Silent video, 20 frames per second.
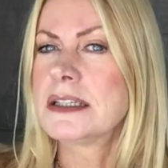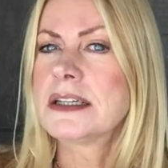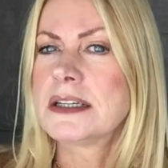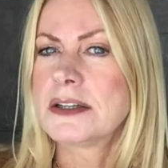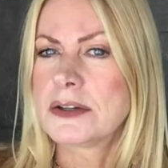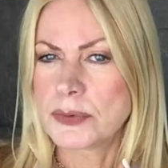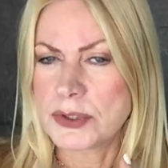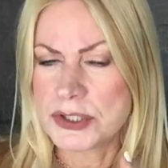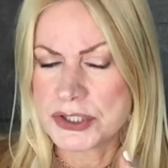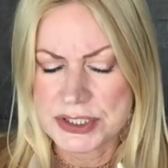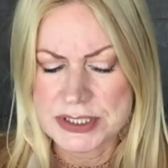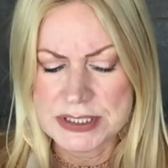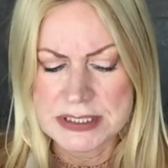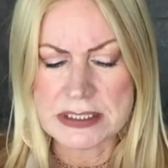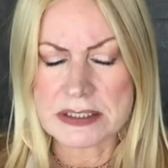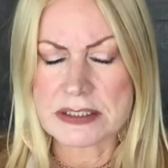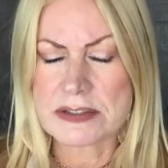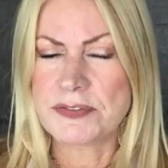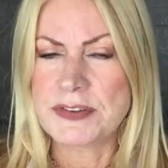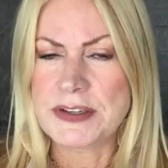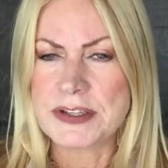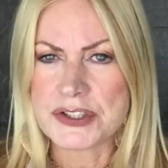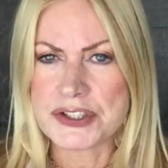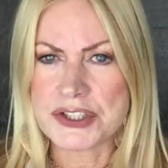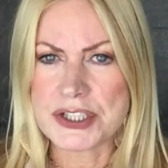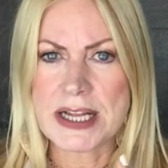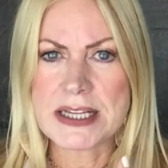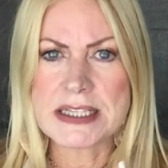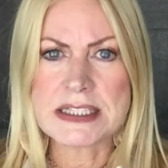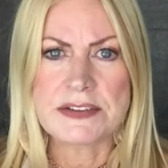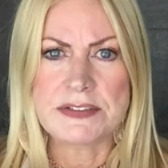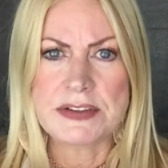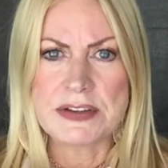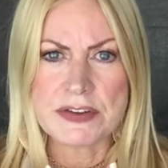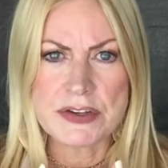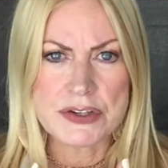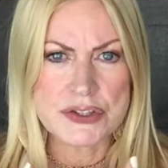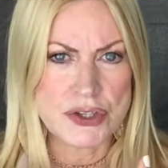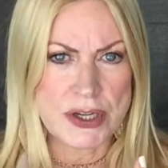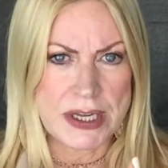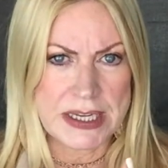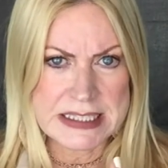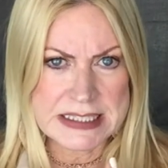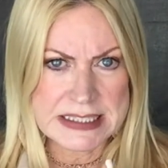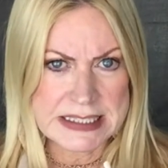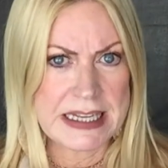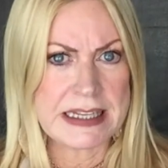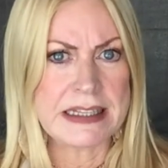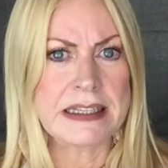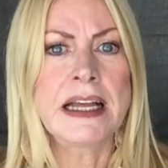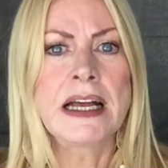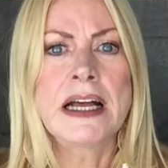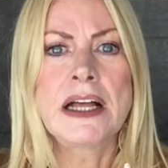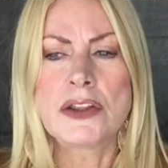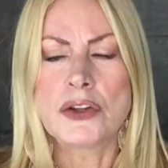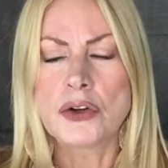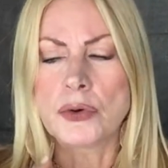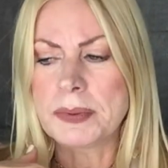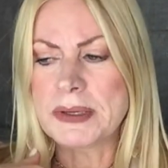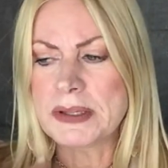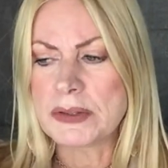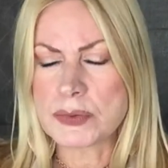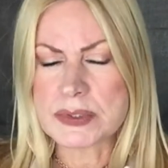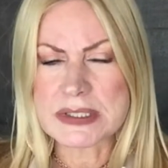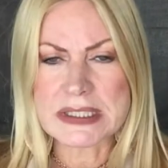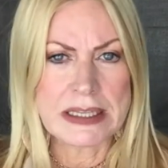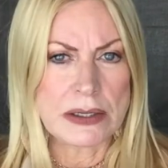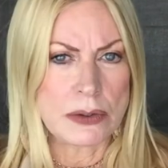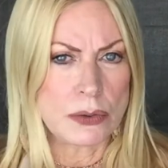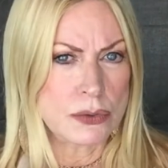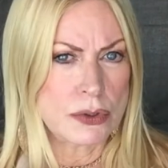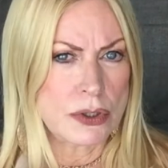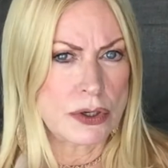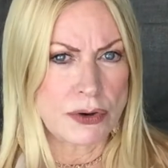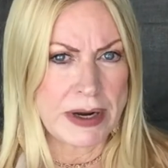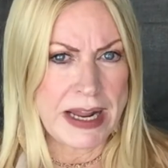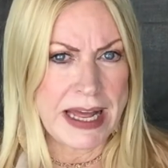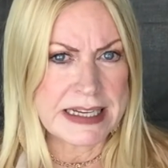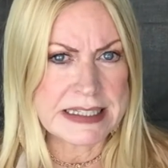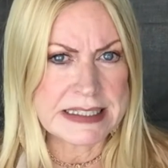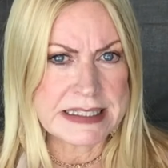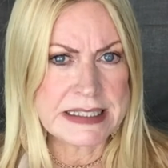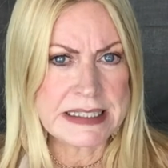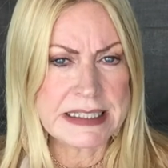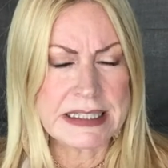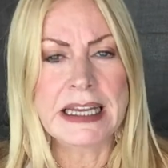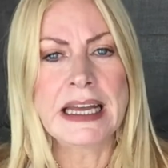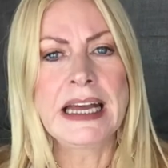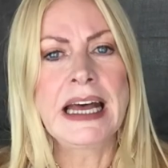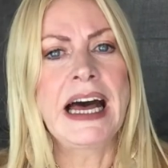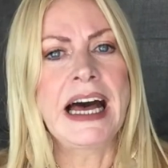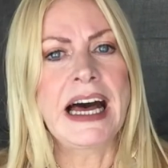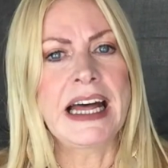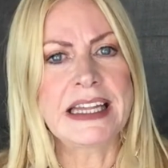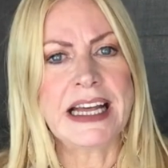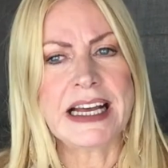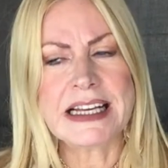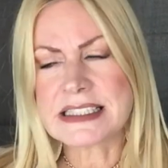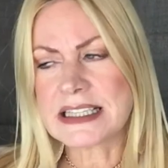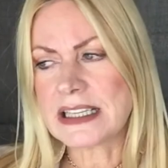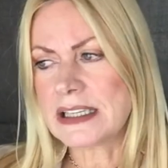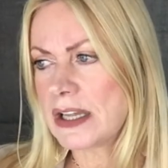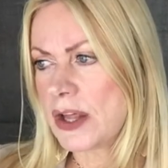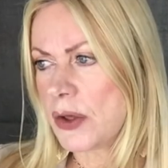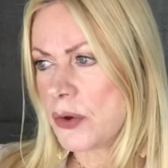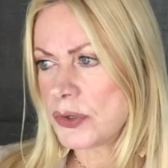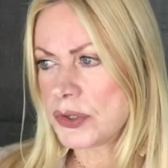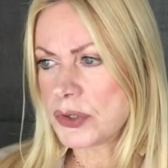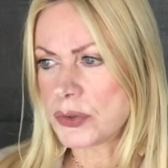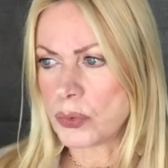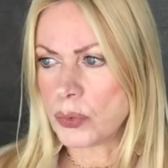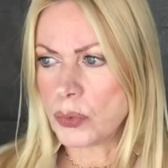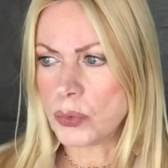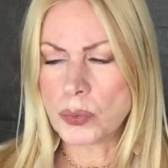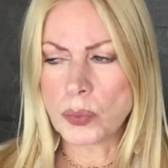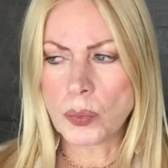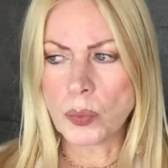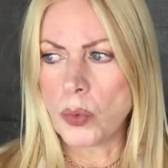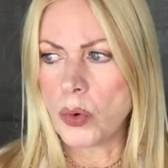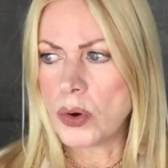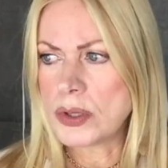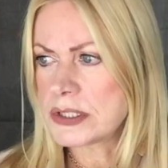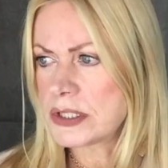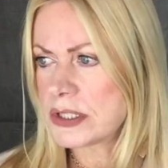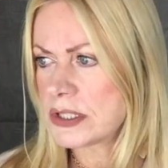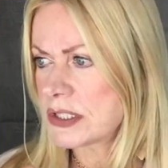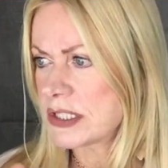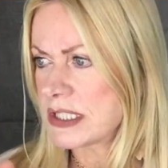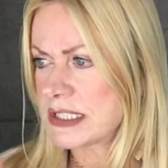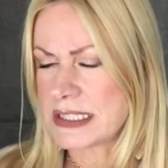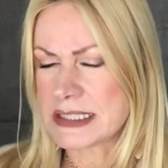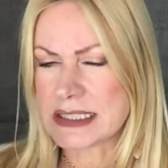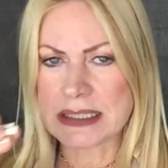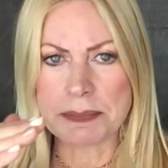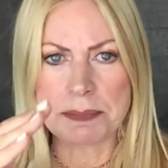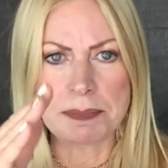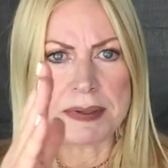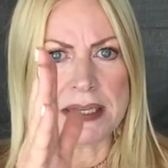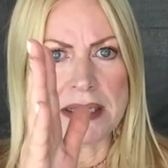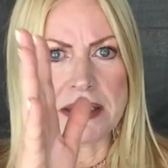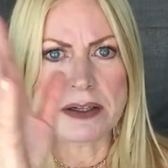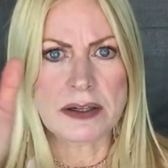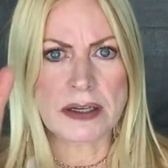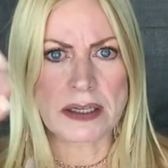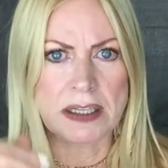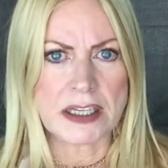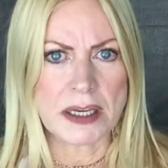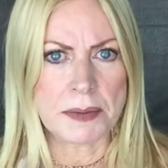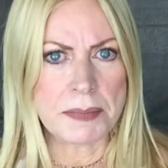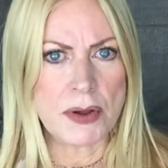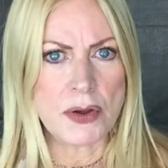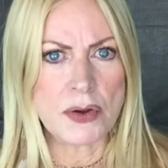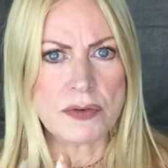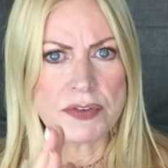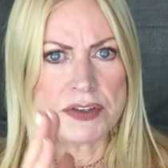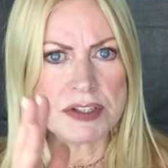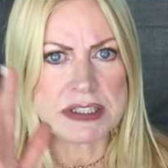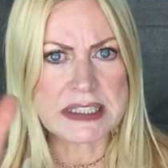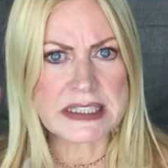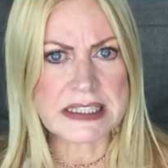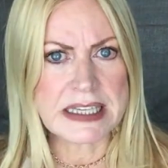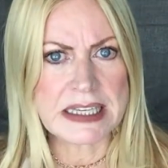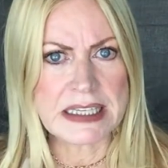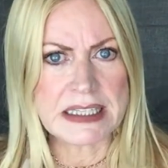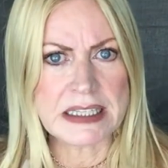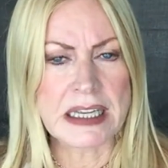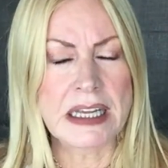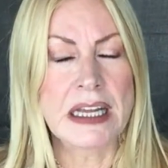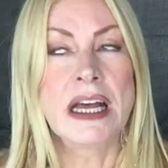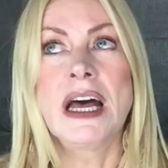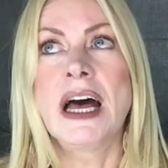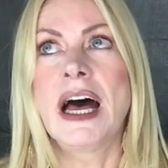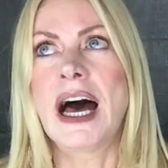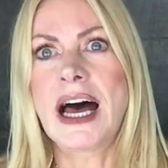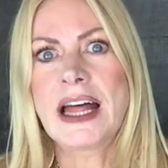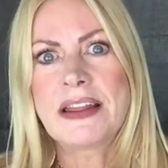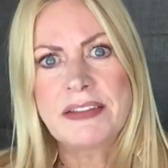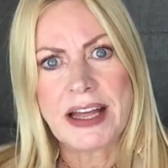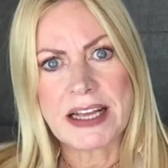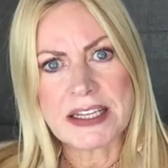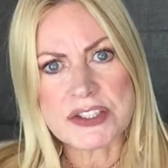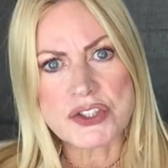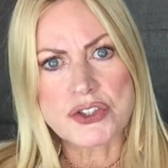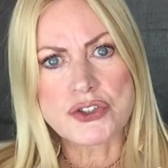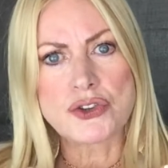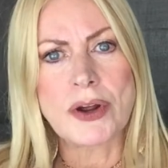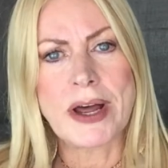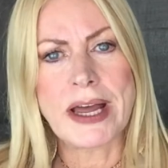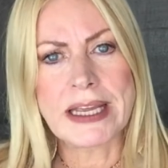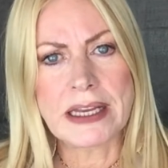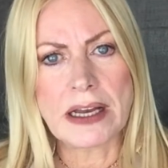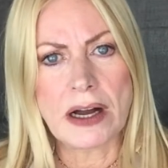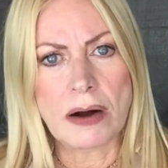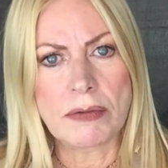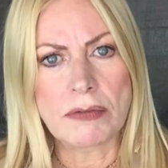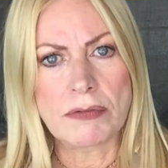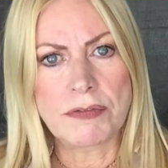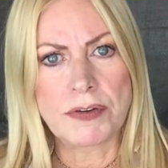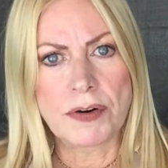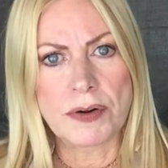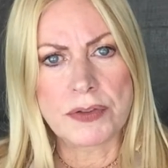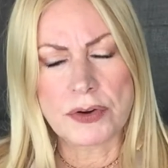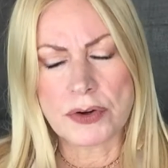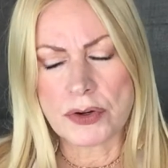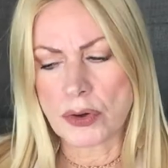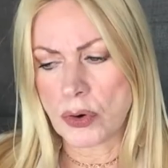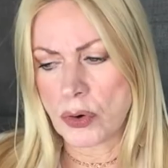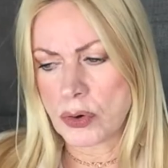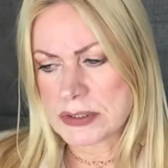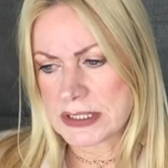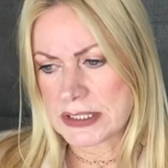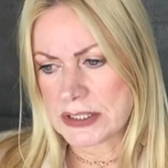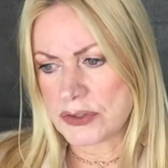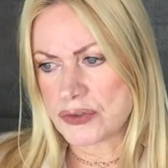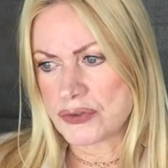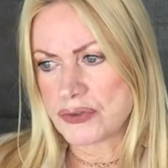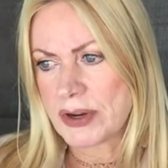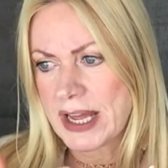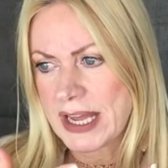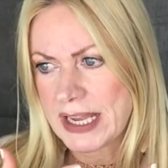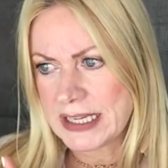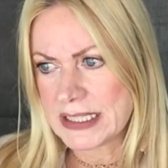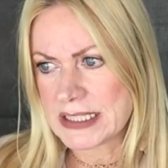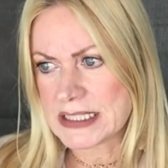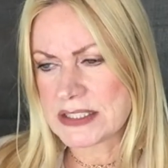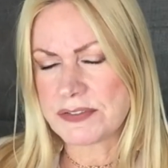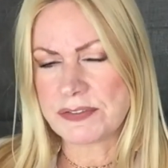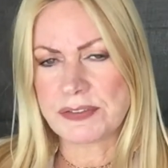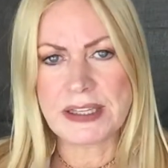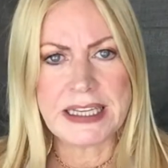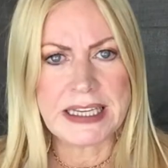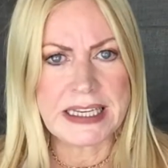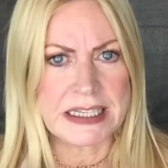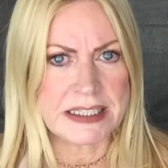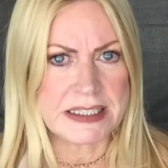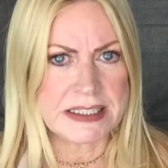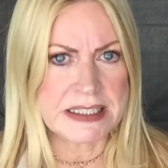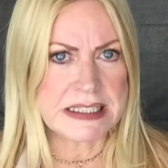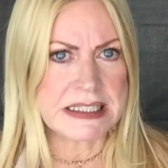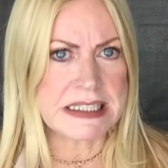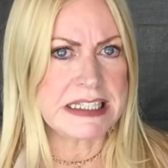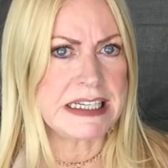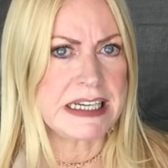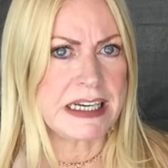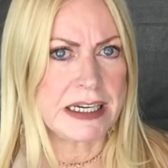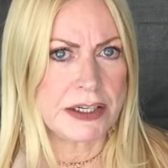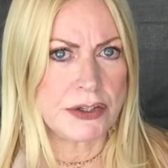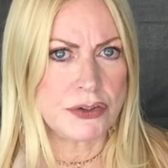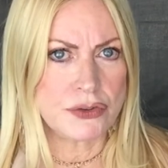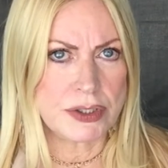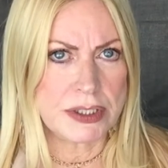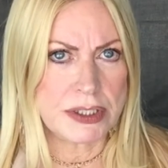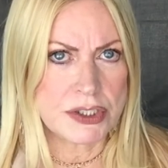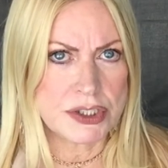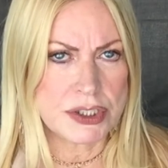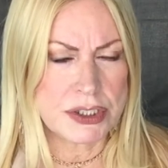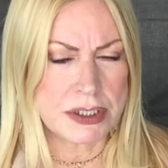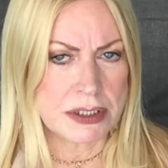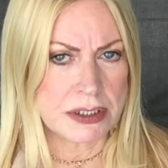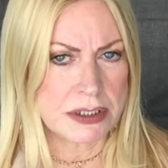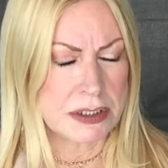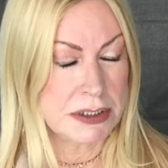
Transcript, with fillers: which is the fair chance if you get dry skin, there'll be those little cracks in it. And that's allowing your own water to disappear and come out of your skin. And that's drying up further, causing dryness, flakiness, dehydration.